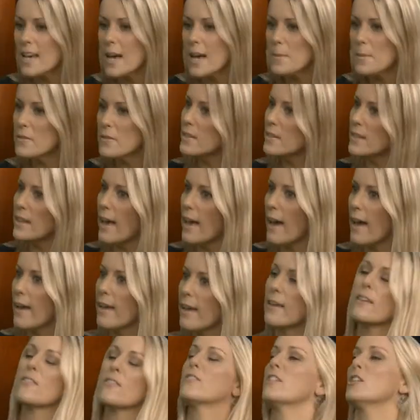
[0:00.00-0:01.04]
time of the
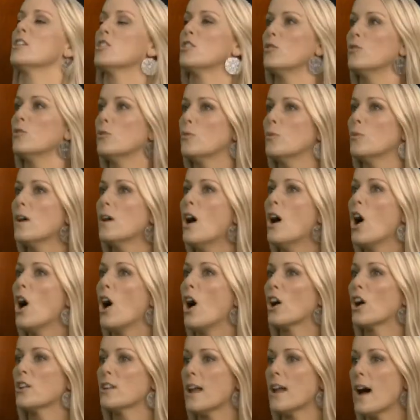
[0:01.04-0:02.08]
day that you
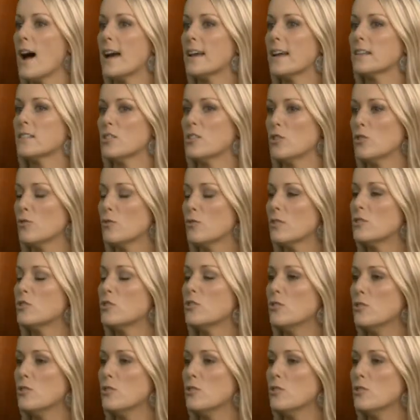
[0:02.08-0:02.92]
are not, you